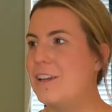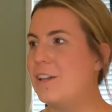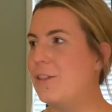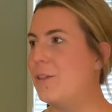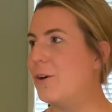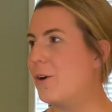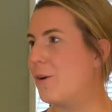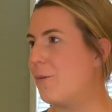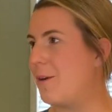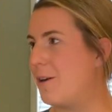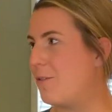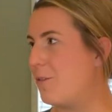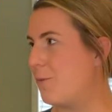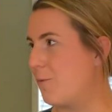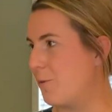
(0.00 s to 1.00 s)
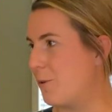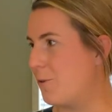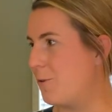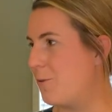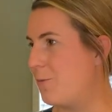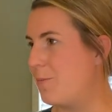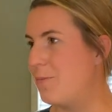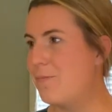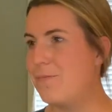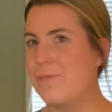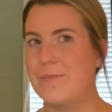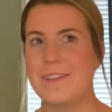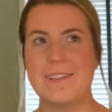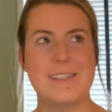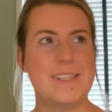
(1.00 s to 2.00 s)
Look around the room,
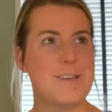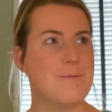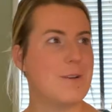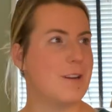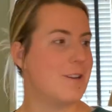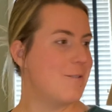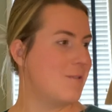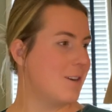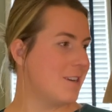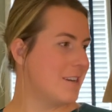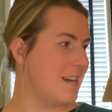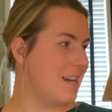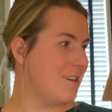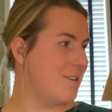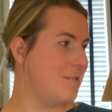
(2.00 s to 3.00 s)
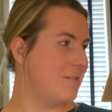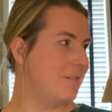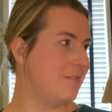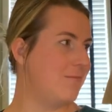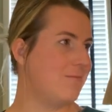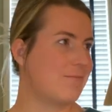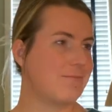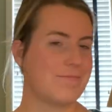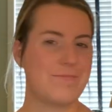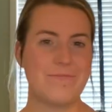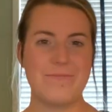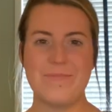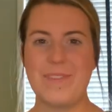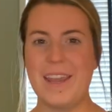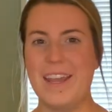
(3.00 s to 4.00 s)
see where you are now,
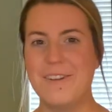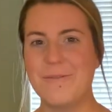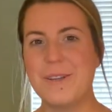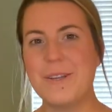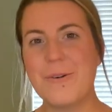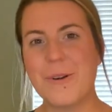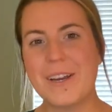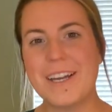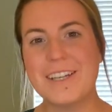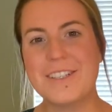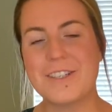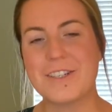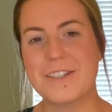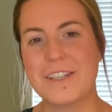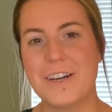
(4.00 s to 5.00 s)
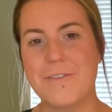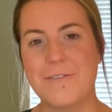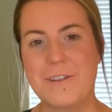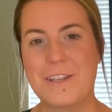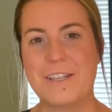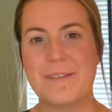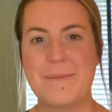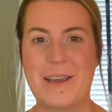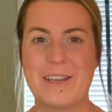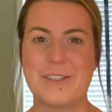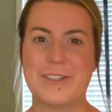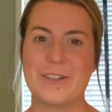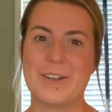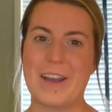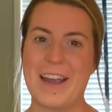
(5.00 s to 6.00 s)
and reorient yourself with the space
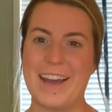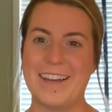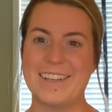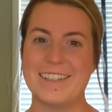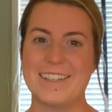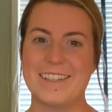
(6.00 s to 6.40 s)
you're at.